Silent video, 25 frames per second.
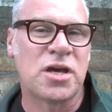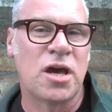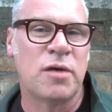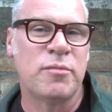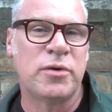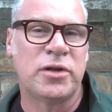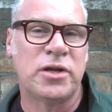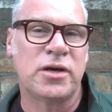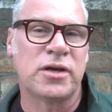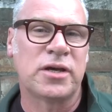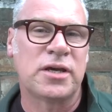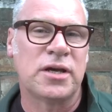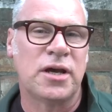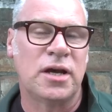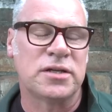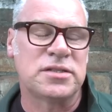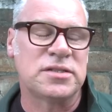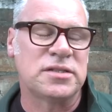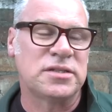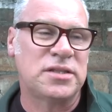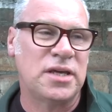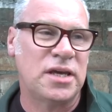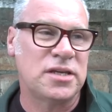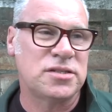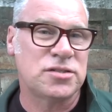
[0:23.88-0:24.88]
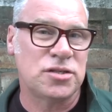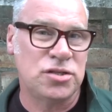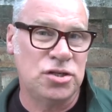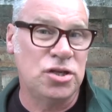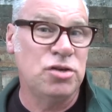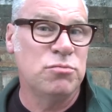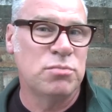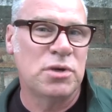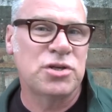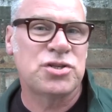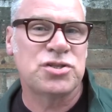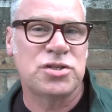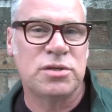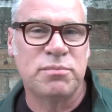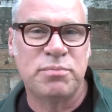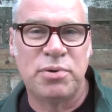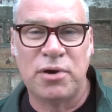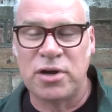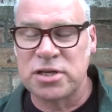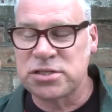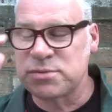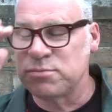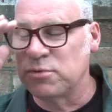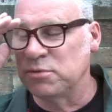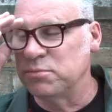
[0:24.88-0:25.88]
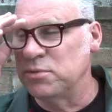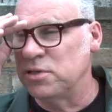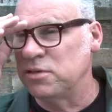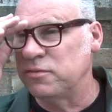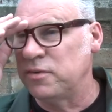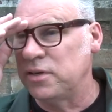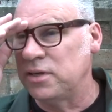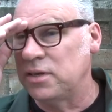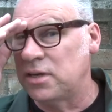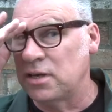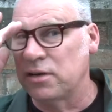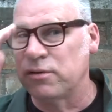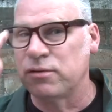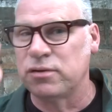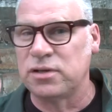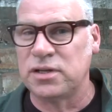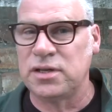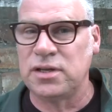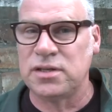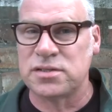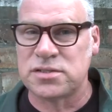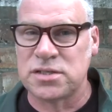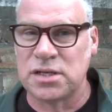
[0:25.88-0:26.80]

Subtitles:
Kermode Uncut. There's a new Mission Impossible movie currently in